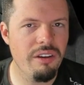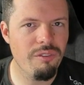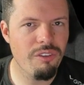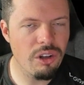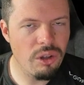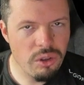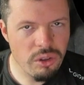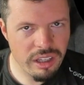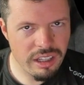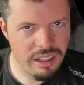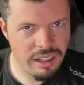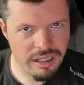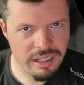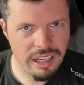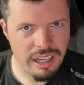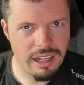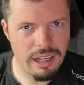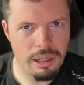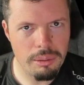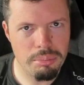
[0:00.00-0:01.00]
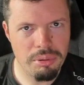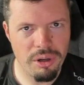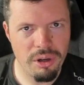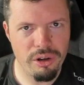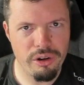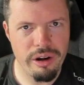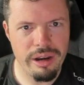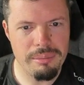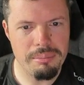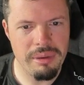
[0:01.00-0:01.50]
And if you're looking at getting a
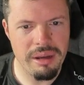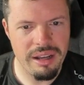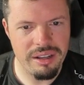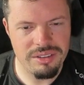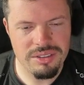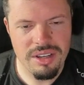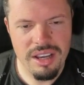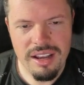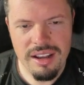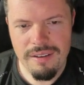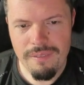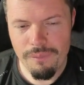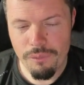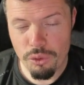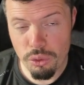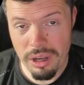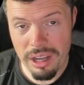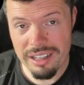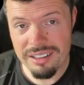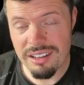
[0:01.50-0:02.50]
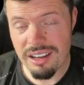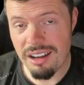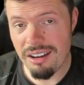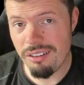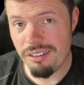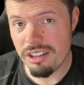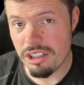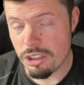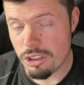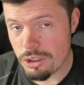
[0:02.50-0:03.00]
pro grade mouse right
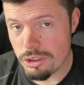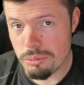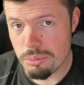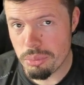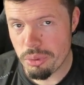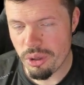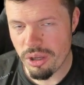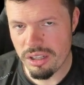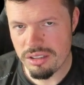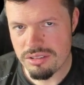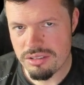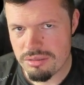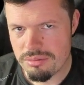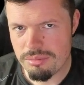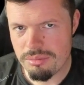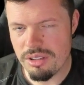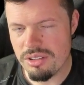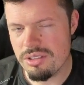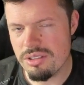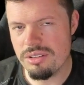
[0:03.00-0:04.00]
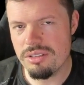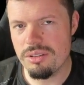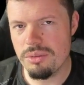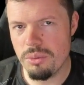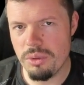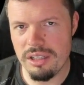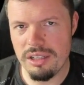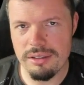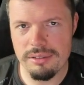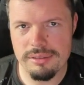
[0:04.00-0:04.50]
now at a good price, this is the
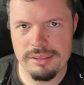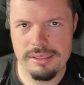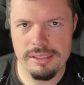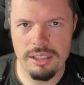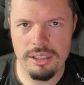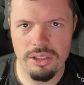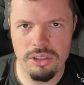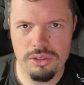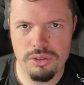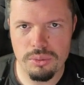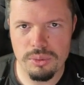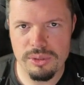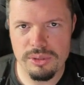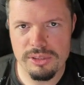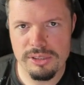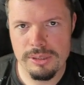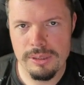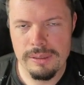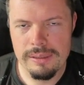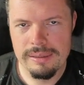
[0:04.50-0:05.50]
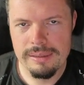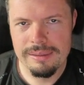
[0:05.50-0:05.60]
one I'd steer you towards.